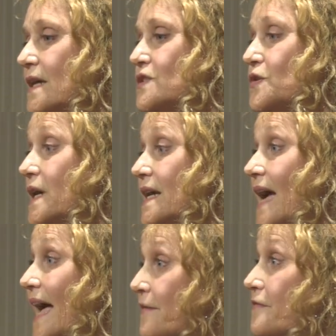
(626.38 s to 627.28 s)
And so I
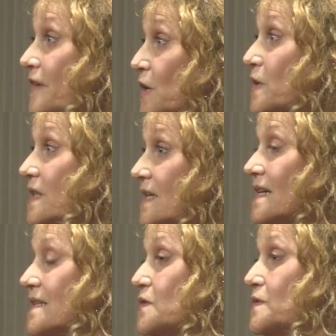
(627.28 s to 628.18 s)
had fun with the
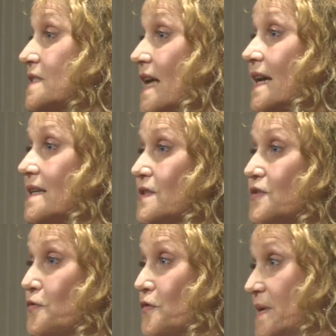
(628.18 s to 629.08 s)
kids. It was science,
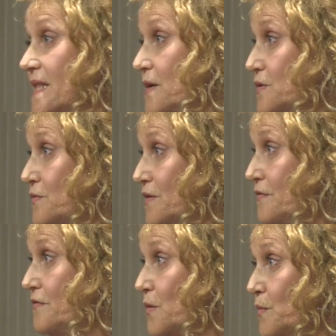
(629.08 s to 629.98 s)
so for me that was
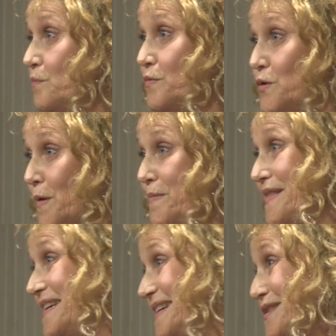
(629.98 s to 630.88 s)
really fun. We blew
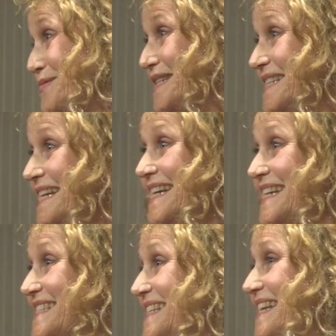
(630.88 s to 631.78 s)
up things. We
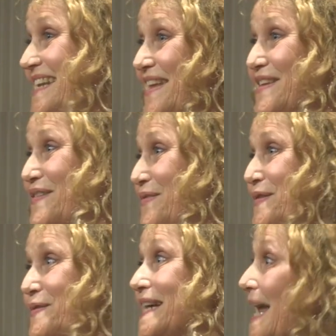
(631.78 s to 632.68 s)
did, you know,
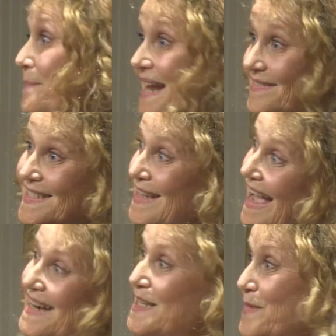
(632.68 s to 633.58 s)
we got them
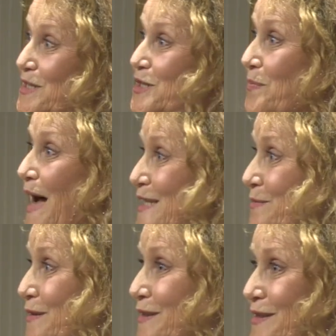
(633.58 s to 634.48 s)
outside as much as
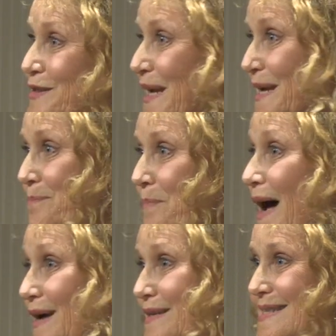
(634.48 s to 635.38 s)
possible to take
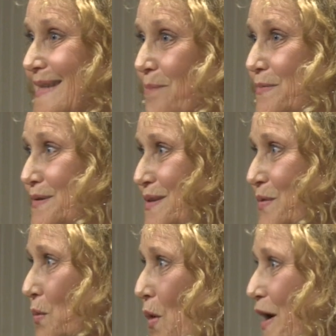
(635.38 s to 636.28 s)
pond samples of
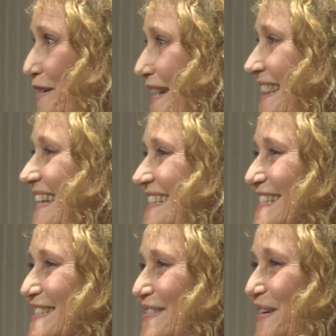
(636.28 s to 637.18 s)
the water and things,
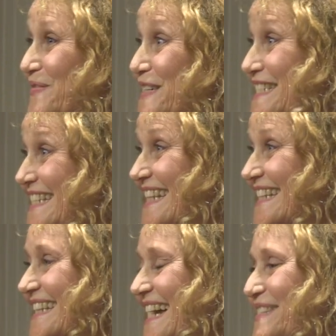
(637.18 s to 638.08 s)
just so I wasn't
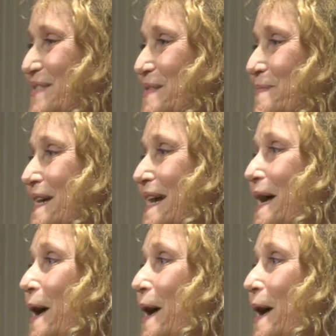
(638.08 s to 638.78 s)
in the classroom.